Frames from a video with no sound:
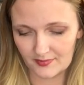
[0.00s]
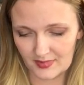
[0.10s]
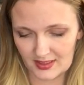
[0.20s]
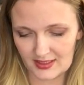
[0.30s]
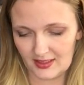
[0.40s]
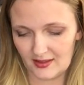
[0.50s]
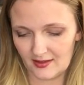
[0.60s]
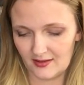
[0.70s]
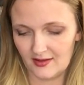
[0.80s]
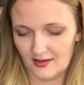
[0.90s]
Let's see here.
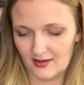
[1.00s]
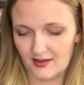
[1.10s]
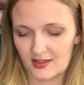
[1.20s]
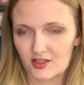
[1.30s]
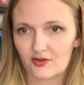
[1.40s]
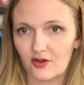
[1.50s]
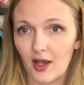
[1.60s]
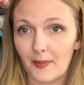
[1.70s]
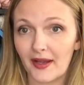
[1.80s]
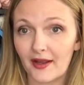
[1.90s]
Scroll
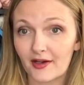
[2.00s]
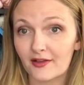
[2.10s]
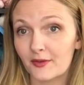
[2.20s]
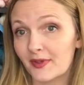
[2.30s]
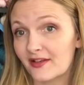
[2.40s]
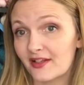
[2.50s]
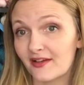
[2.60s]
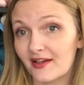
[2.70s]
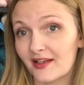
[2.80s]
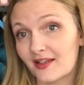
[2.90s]
up and down a little bit till
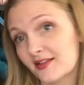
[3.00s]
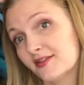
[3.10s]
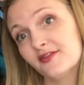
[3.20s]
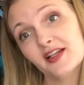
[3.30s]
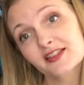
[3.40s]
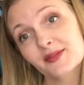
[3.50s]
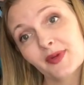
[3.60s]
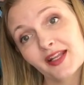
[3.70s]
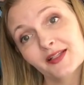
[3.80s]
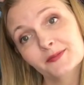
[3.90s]
I find
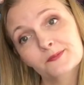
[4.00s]
somebody.